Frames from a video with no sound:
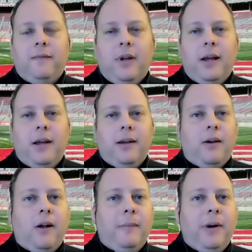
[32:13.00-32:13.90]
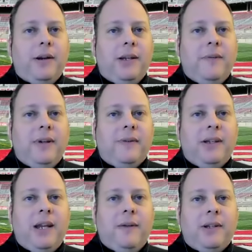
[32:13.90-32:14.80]
Uh, All American defensive
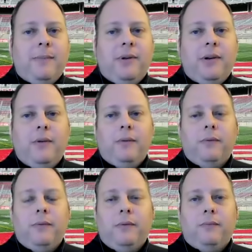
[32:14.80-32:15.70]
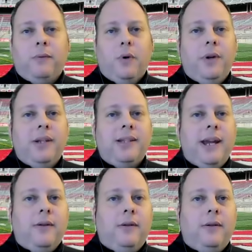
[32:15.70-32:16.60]
end Kayvon Thibodeaux rolled his
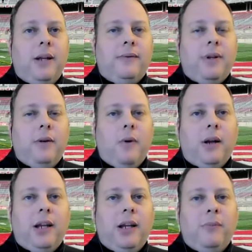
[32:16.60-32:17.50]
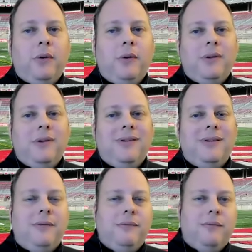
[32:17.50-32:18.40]
ankle, left in a walking boot.
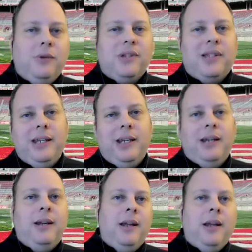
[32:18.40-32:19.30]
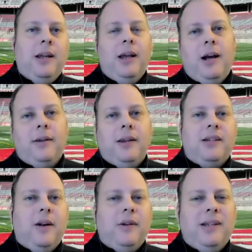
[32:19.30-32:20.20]
We'll see how
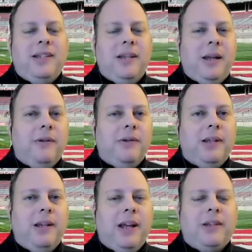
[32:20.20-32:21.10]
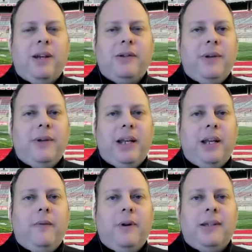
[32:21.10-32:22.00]
things go. Didn't seem like it was x rays or
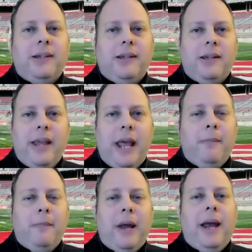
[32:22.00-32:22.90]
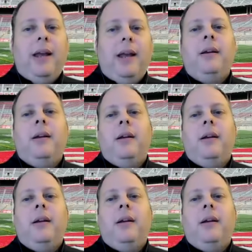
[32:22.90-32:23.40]
negative, wasn't that bad,